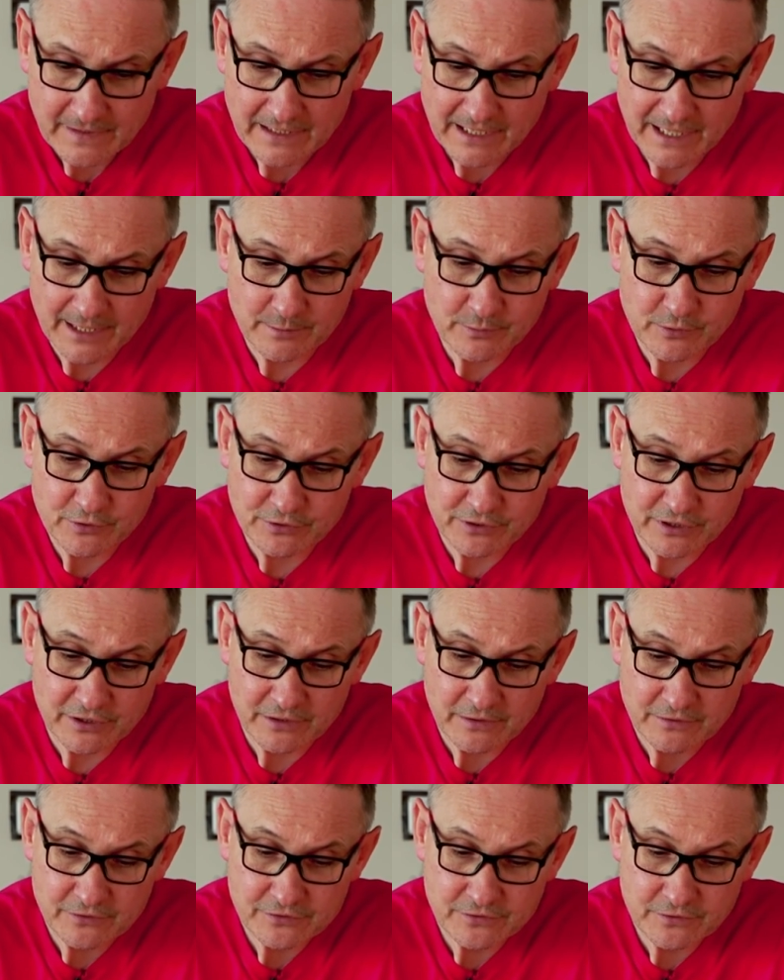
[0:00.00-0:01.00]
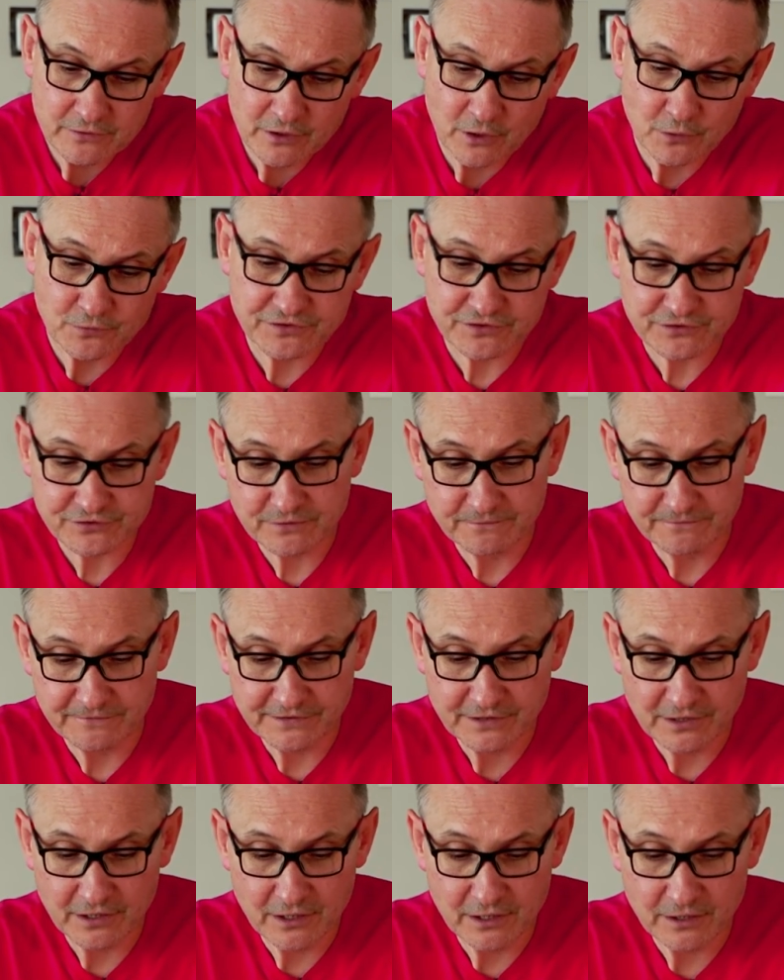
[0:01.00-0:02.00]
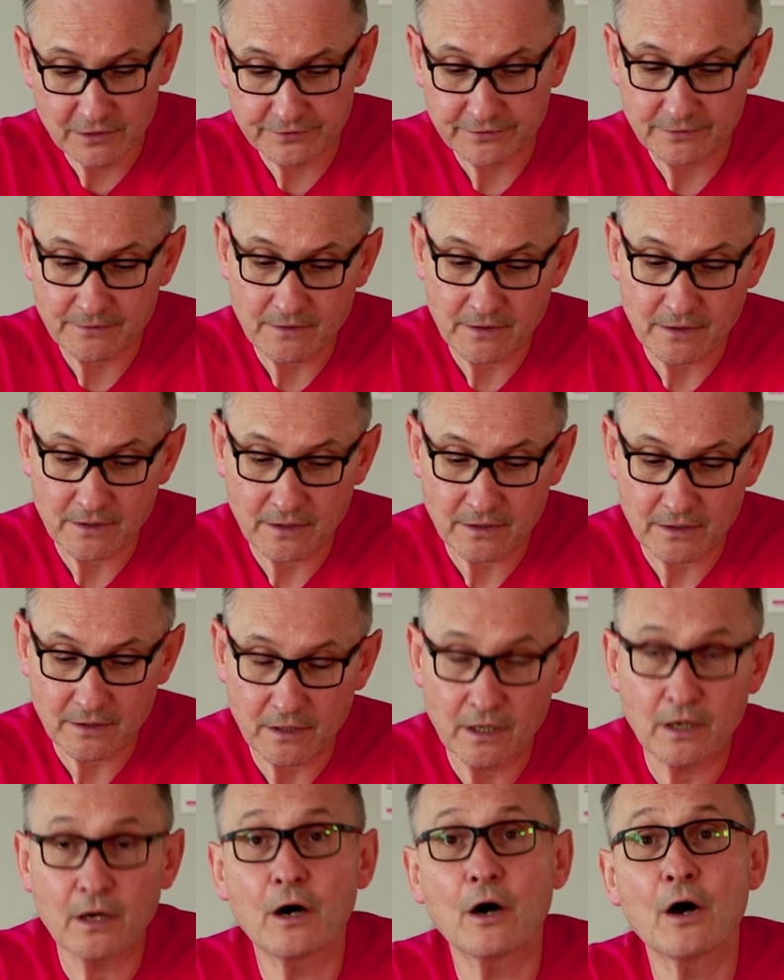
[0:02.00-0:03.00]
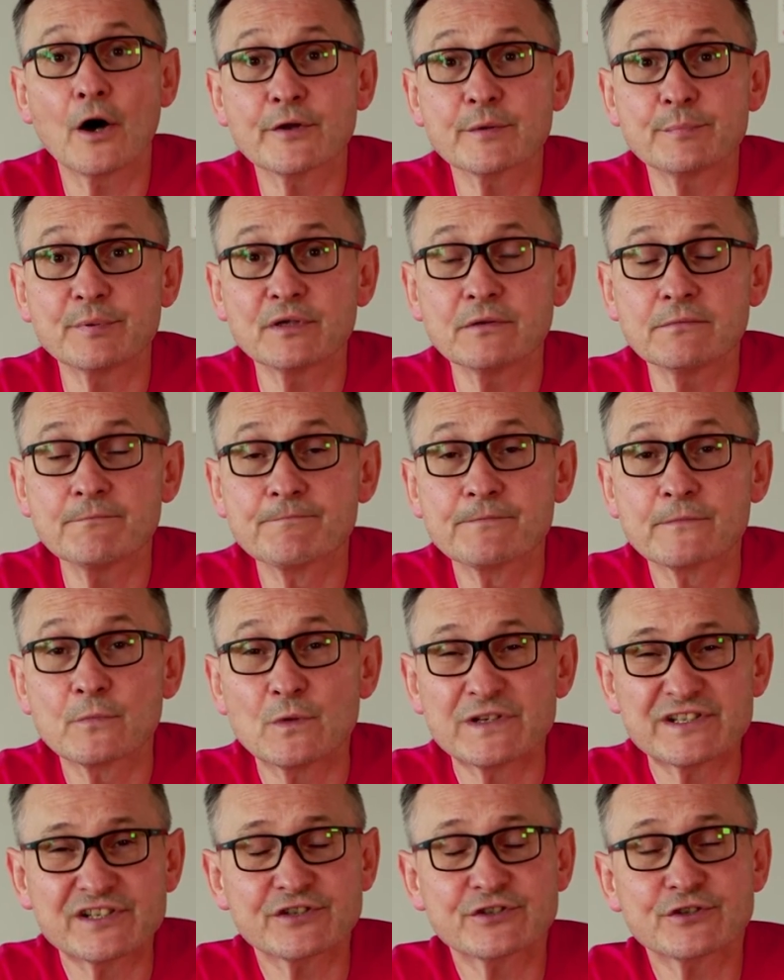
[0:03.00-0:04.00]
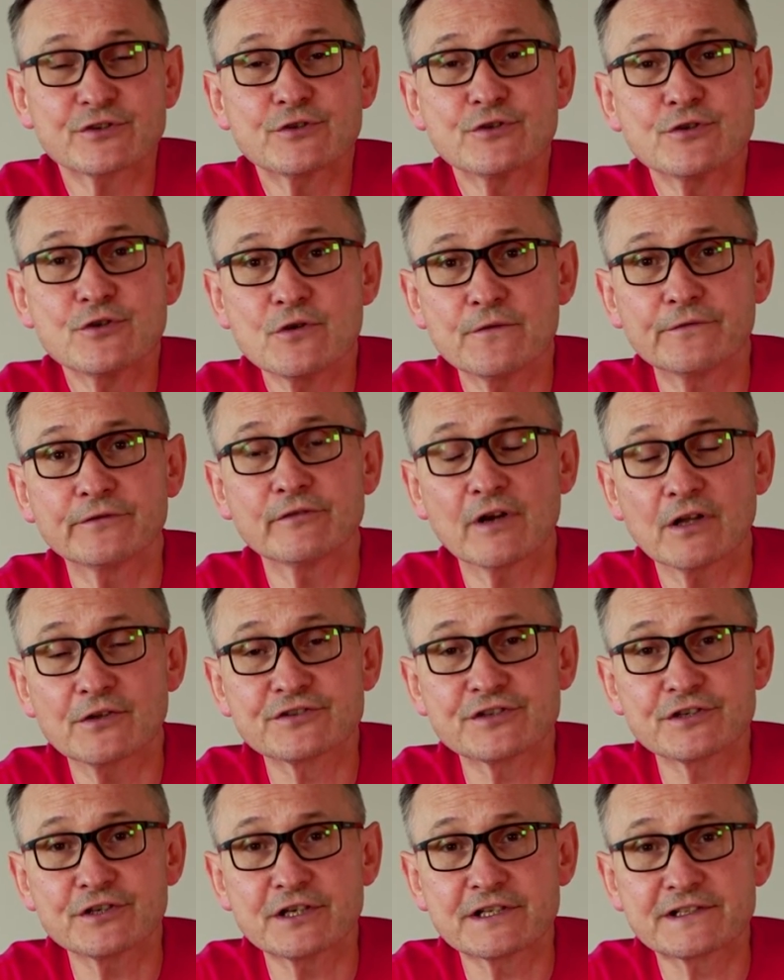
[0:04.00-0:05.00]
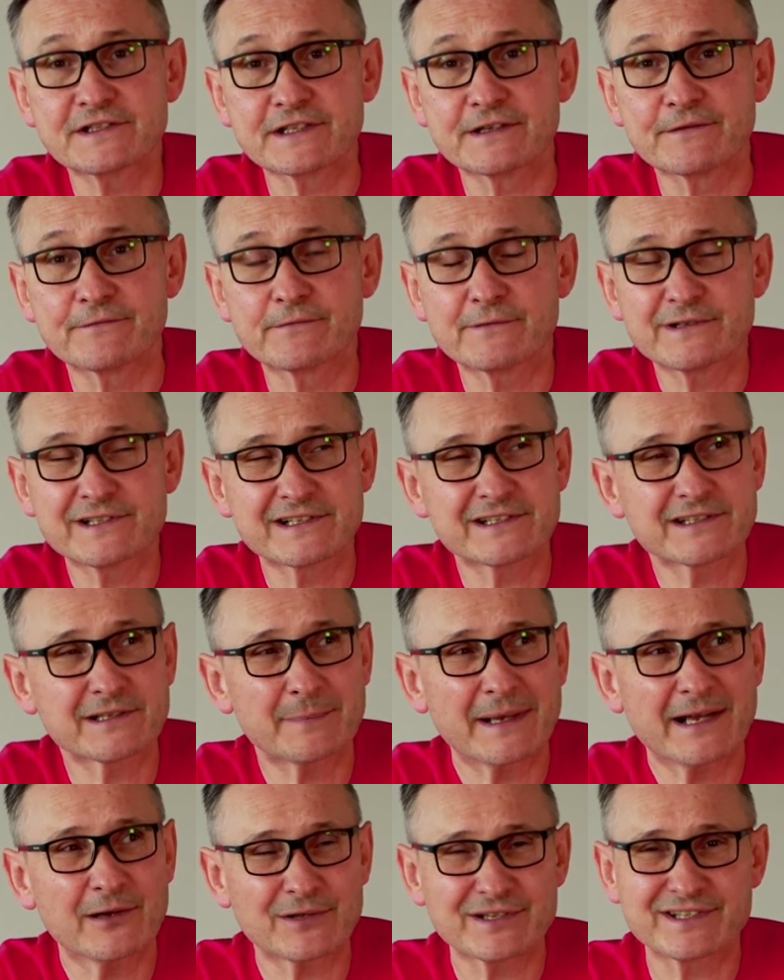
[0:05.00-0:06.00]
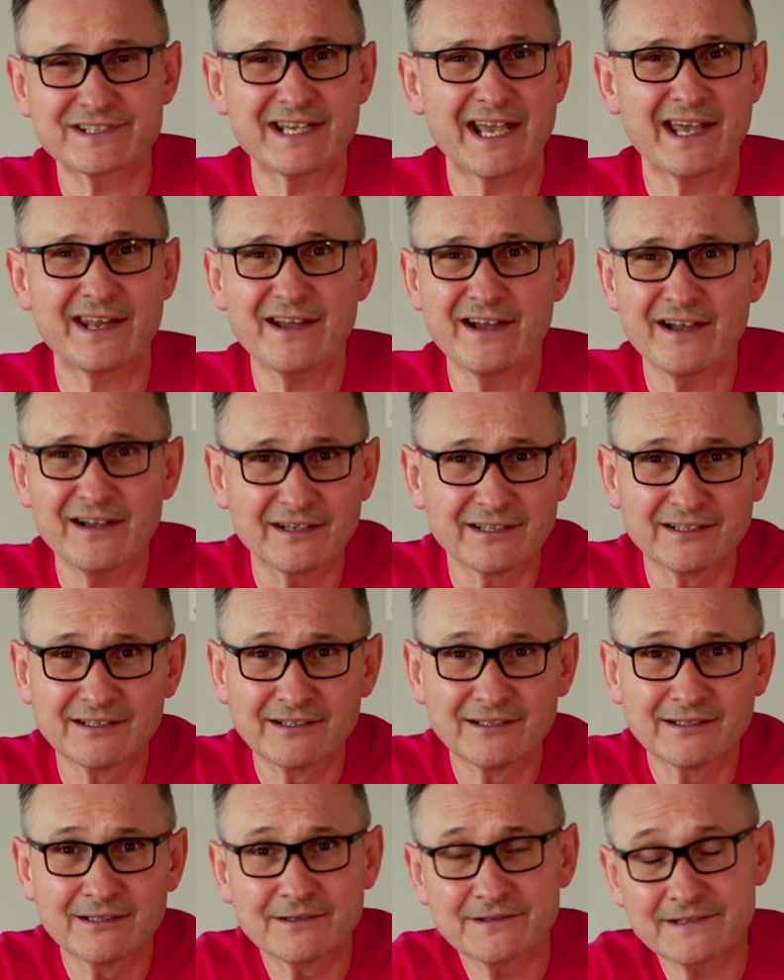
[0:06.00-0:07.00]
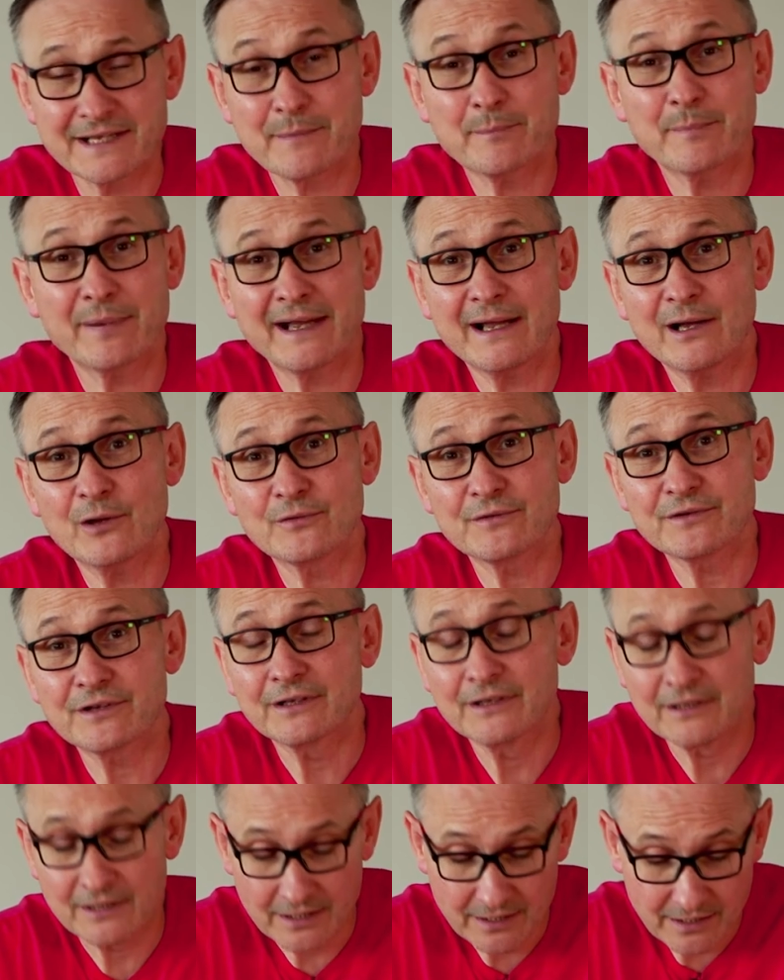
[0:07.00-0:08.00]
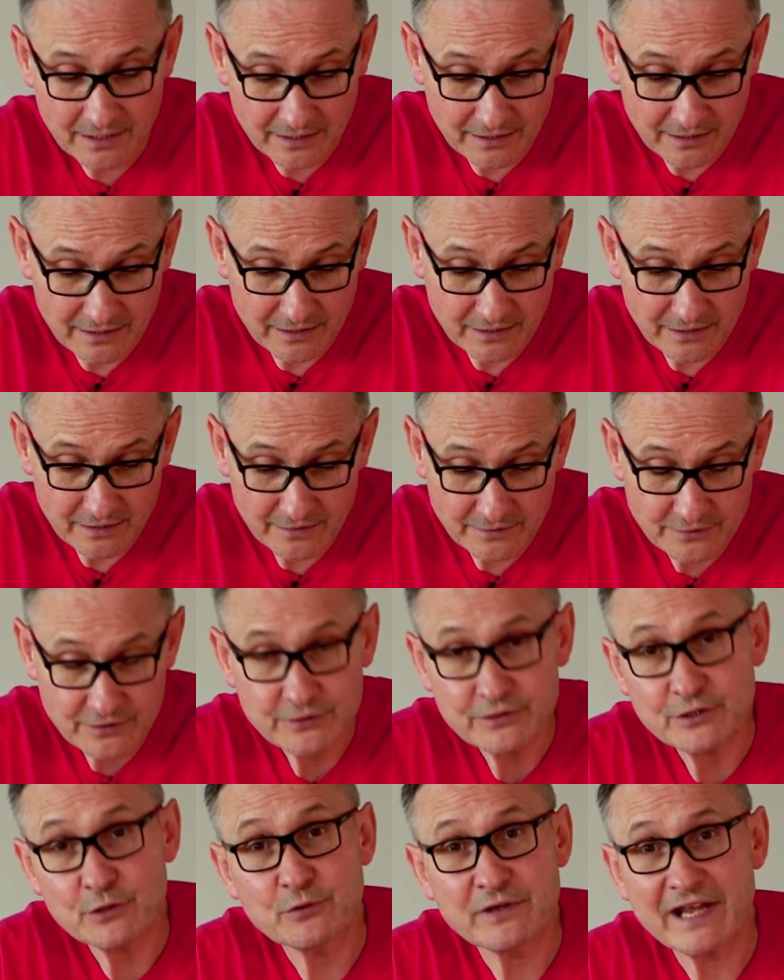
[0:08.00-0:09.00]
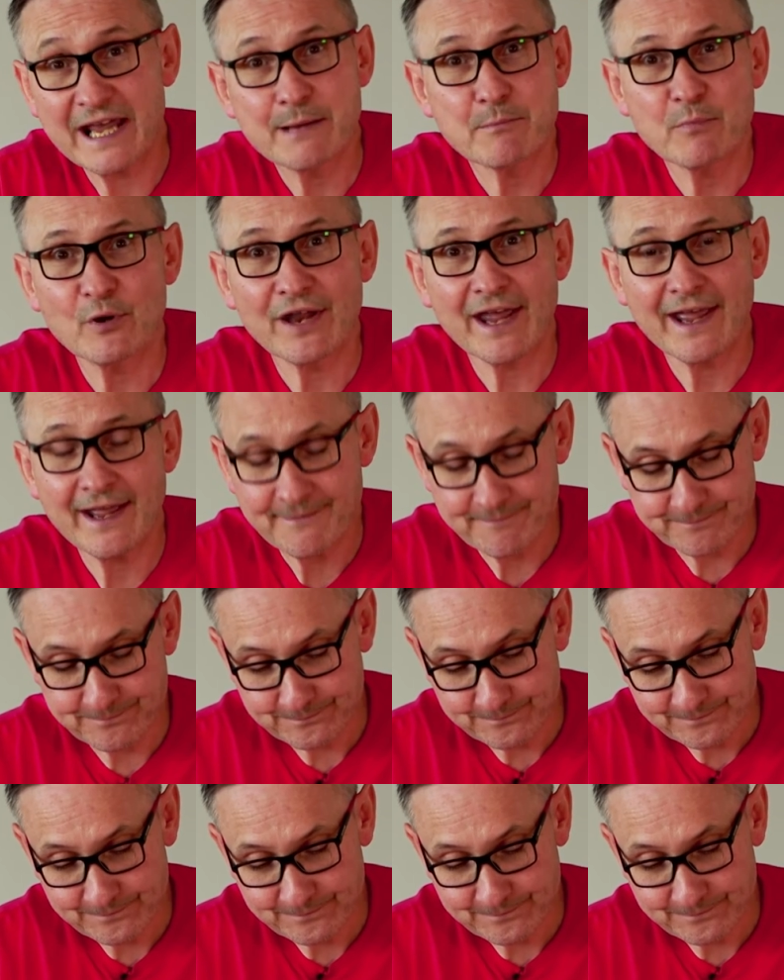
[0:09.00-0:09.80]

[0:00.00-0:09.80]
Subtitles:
And I'm going to go to something called Audible, which is another alternative, which is about a tenner, £10 UK money.